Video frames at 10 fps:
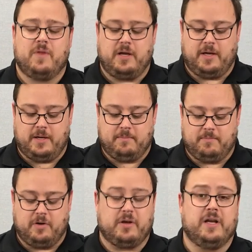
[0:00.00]

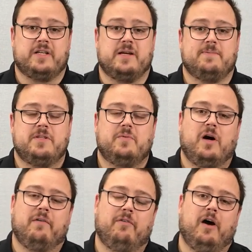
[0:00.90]
They'll connect up to the
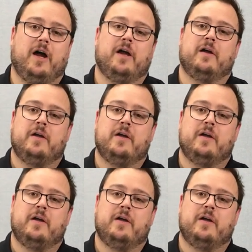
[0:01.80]
Wi-Fi